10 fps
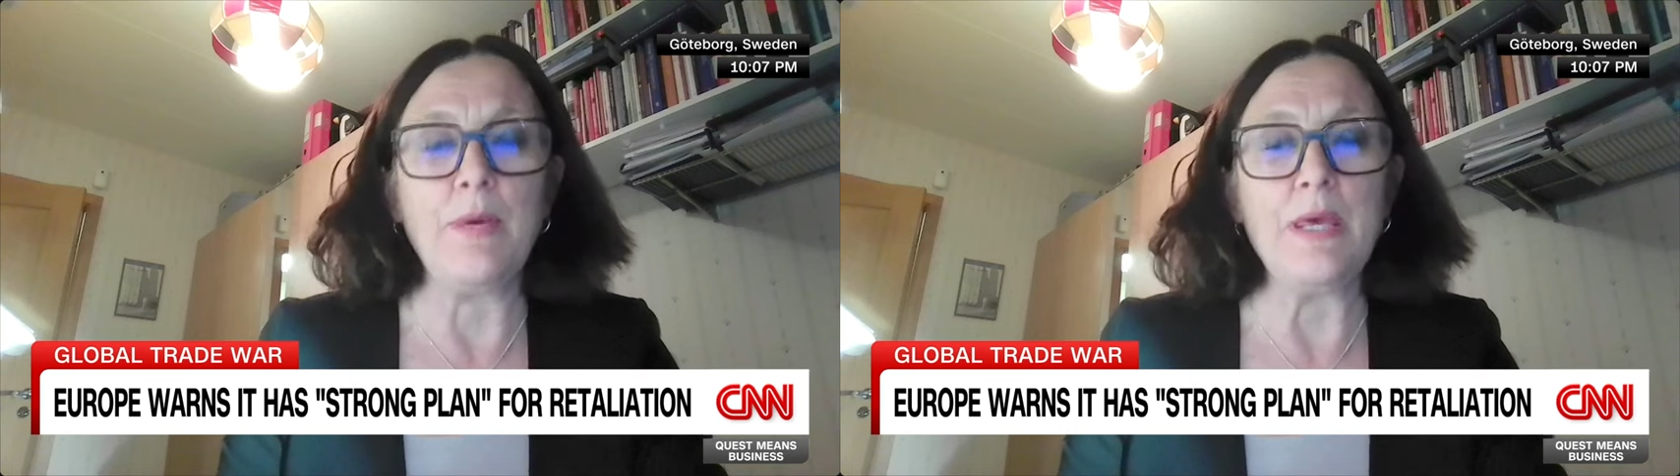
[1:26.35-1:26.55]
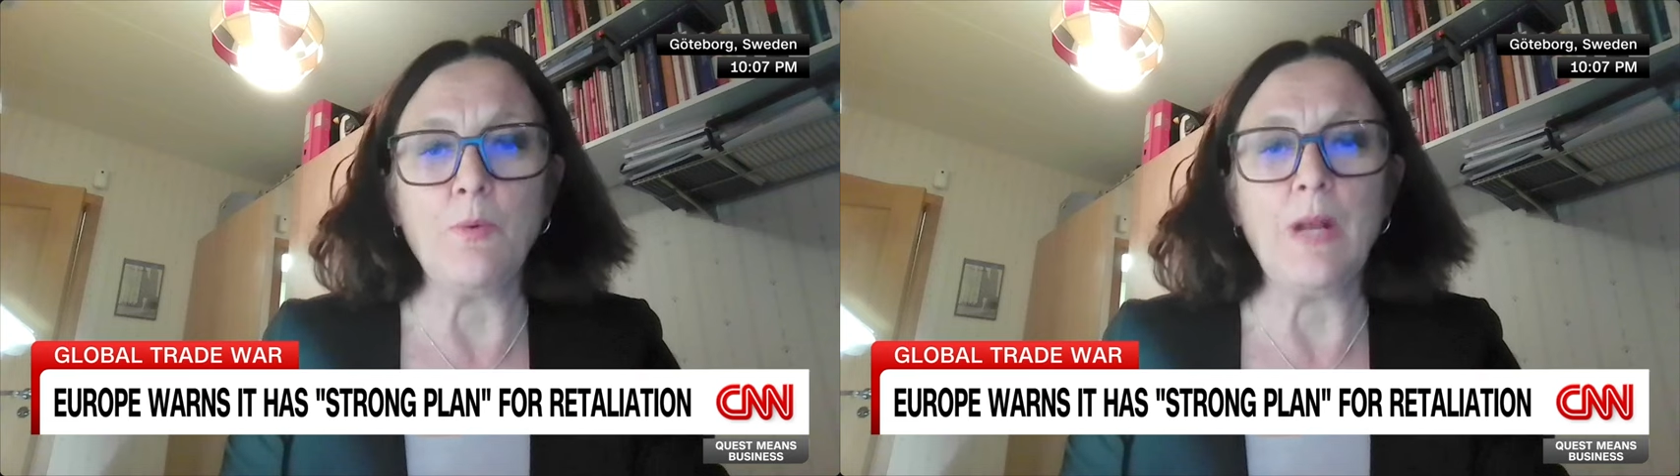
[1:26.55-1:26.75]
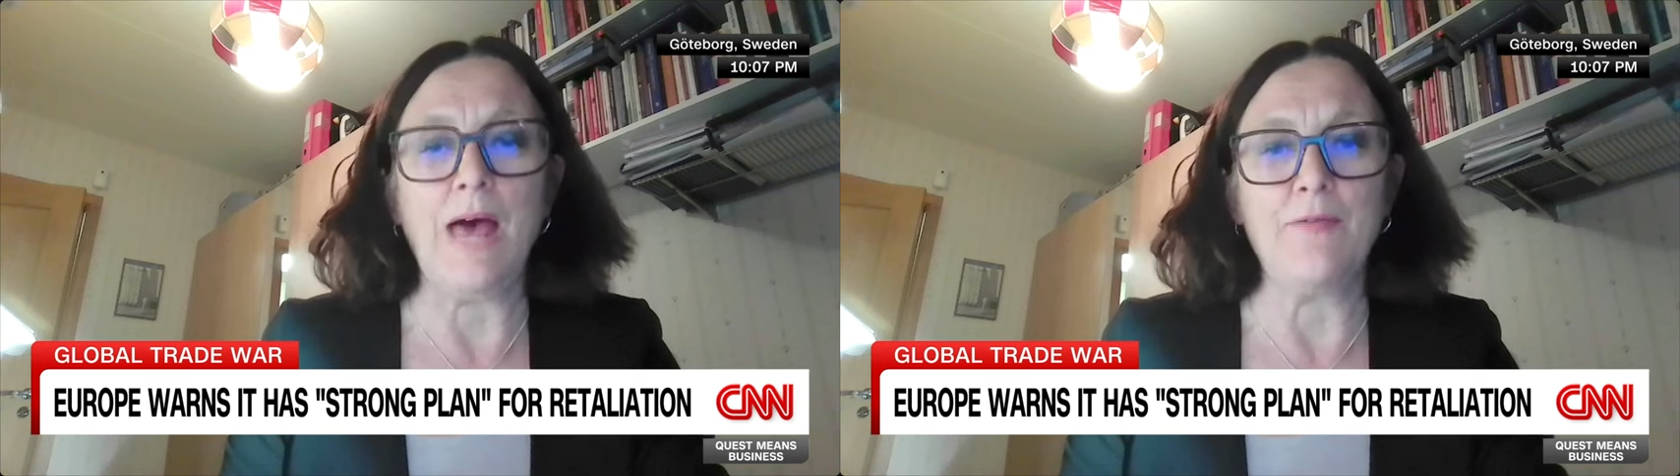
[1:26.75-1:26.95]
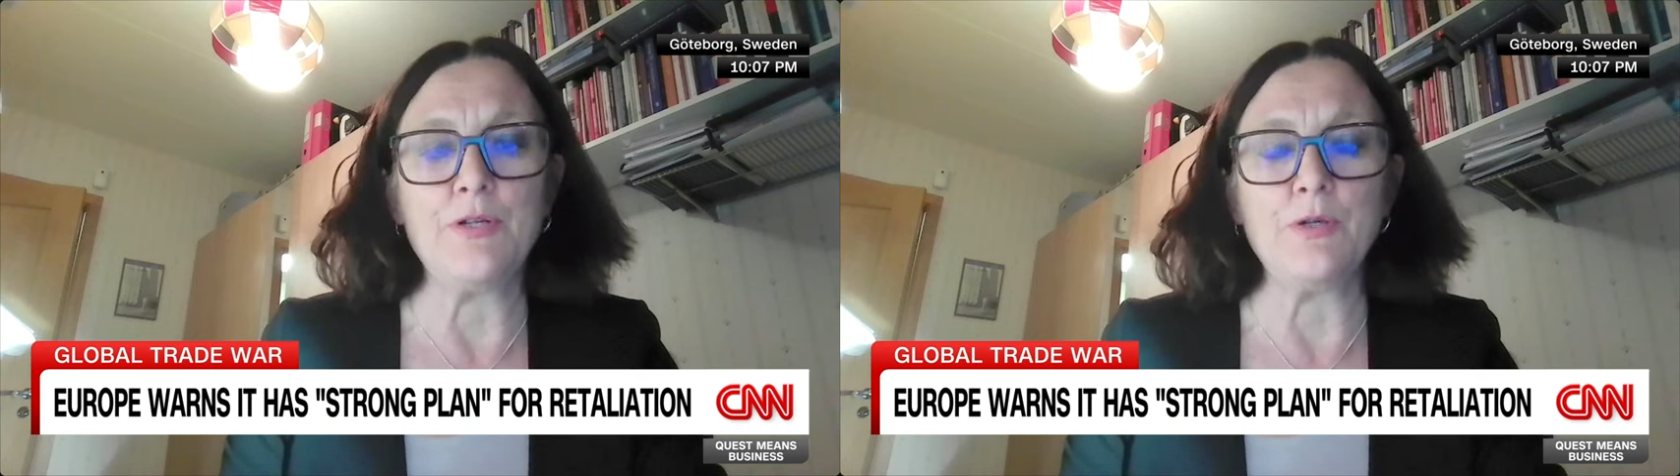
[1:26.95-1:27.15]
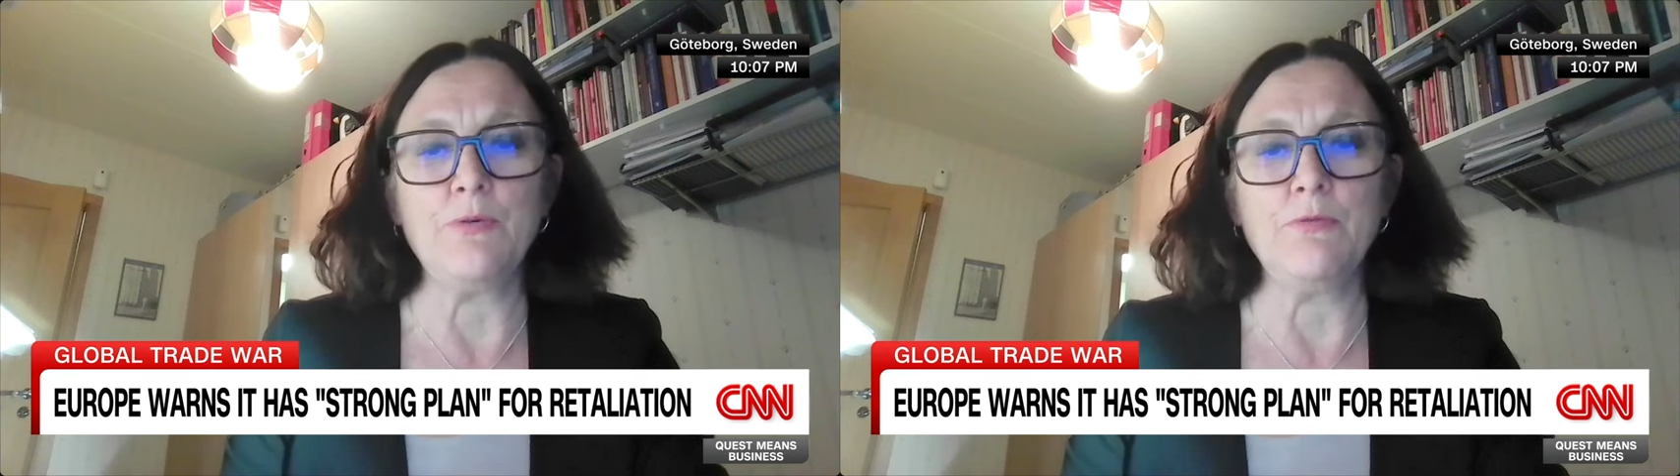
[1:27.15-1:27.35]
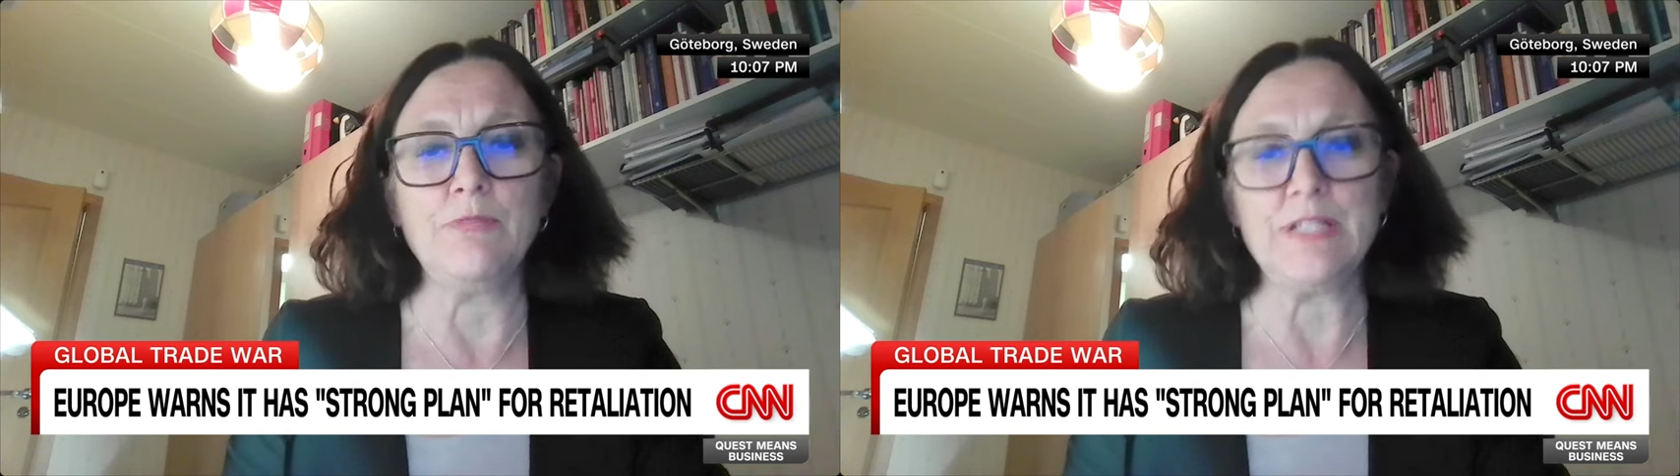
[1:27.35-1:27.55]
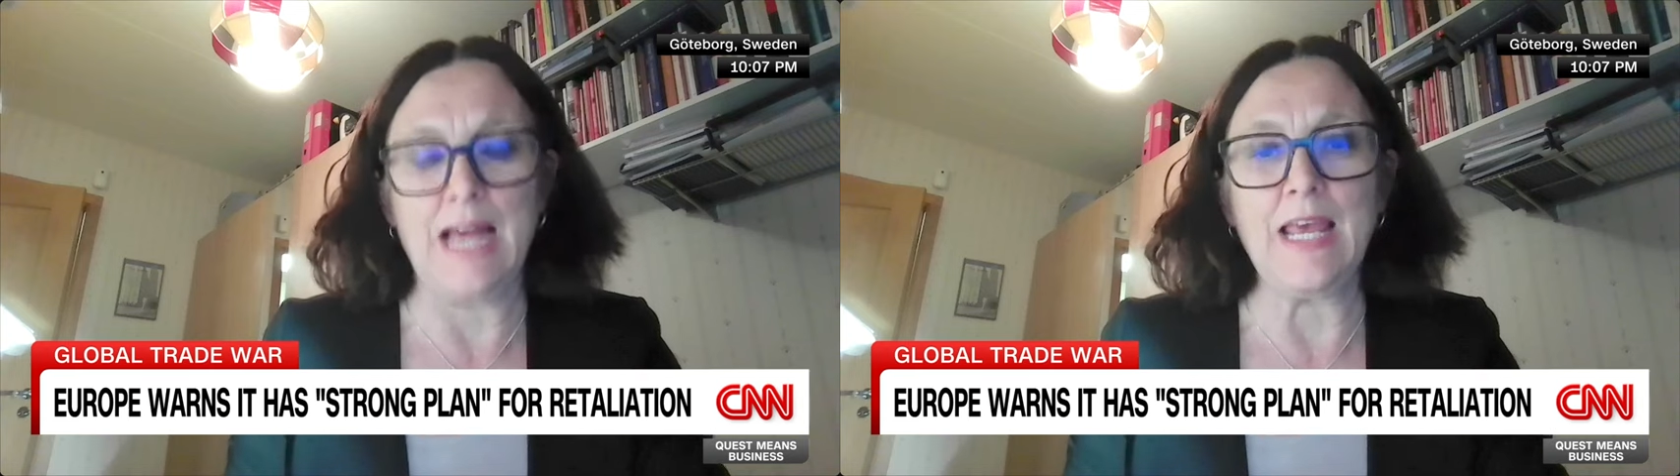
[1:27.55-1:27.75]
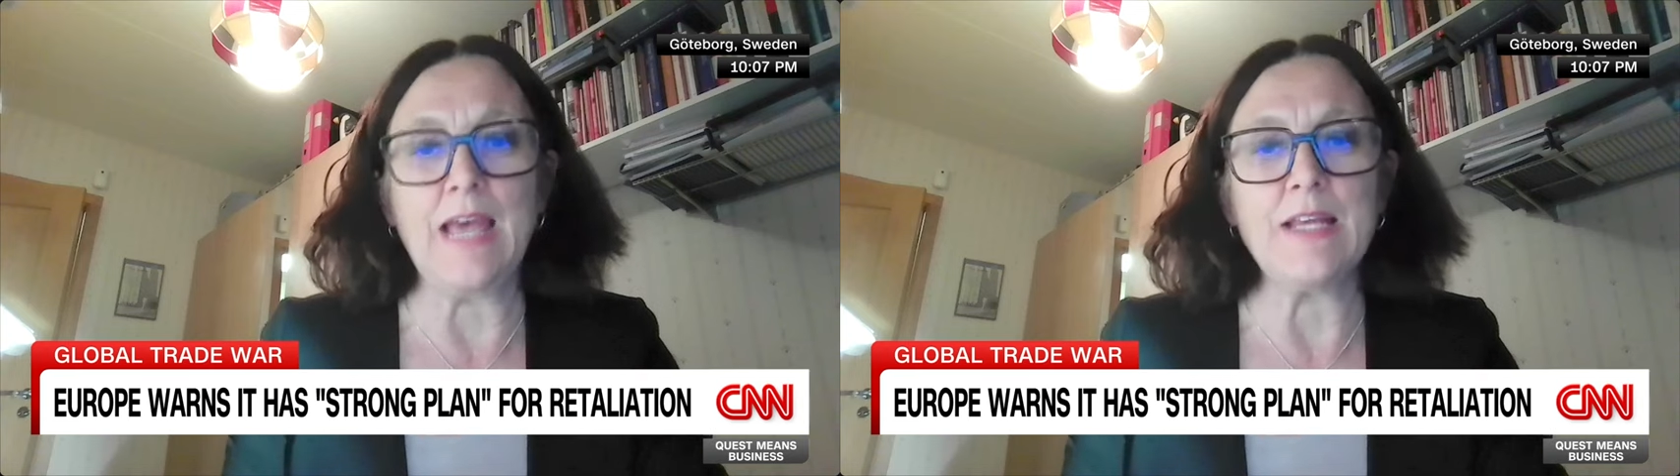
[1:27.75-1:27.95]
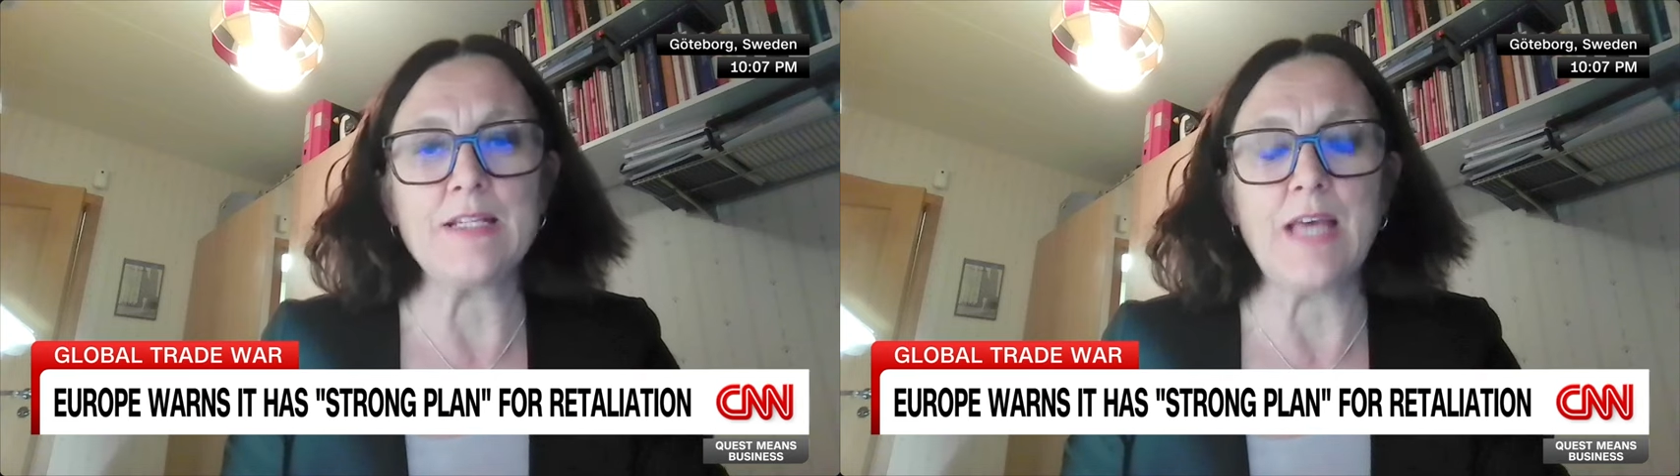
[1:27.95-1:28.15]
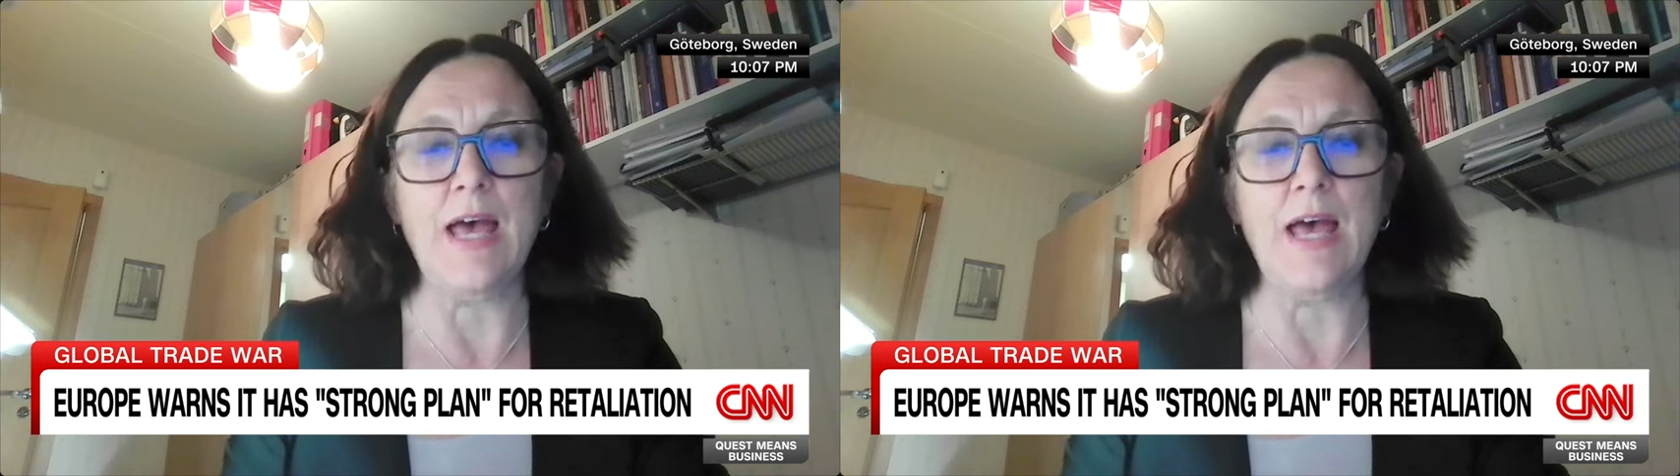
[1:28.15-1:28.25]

EU will have to retaliate,